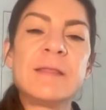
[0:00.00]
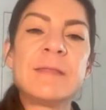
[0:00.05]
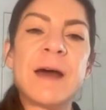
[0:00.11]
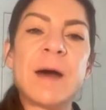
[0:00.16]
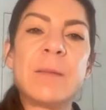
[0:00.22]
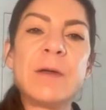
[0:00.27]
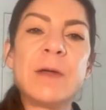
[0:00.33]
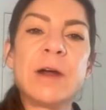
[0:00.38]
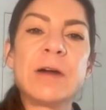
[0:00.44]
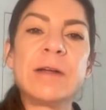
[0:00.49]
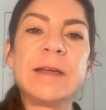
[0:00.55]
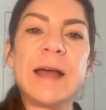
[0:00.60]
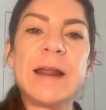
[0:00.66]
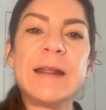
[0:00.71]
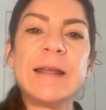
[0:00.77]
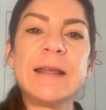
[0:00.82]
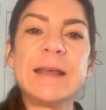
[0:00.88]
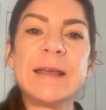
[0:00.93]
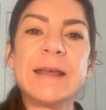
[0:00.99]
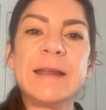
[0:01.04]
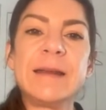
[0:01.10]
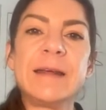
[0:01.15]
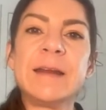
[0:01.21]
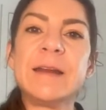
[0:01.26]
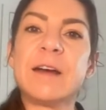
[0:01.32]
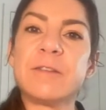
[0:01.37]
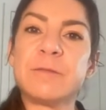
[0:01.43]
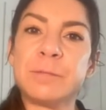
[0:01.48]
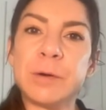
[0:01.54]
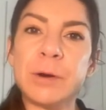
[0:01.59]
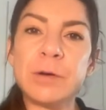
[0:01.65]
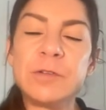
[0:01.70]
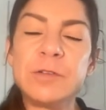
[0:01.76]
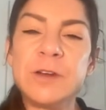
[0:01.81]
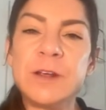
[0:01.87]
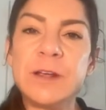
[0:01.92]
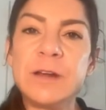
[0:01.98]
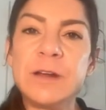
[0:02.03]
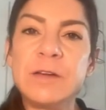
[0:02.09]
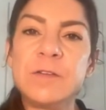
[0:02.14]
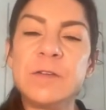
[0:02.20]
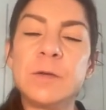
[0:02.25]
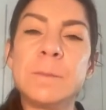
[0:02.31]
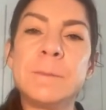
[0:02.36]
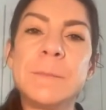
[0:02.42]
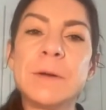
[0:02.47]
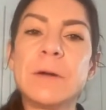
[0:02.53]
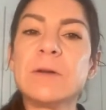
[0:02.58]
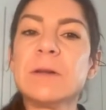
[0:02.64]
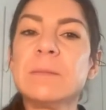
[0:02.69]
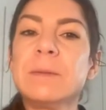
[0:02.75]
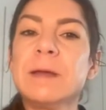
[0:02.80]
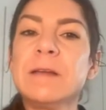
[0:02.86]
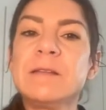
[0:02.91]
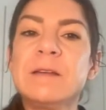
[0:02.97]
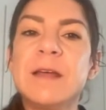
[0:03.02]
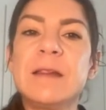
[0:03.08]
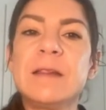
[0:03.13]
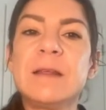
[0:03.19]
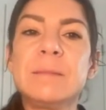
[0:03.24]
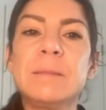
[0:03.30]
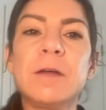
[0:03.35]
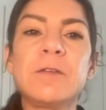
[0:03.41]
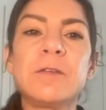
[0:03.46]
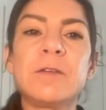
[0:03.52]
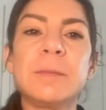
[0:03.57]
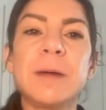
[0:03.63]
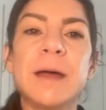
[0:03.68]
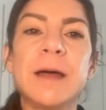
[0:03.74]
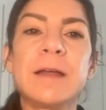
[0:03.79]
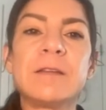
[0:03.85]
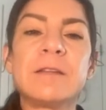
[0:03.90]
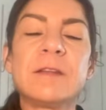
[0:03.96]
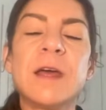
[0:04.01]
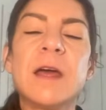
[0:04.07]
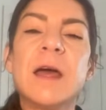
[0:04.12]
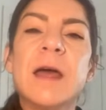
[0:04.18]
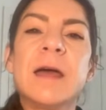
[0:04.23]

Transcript: that we are getting in enough protein to build and maintain lean muscle mass,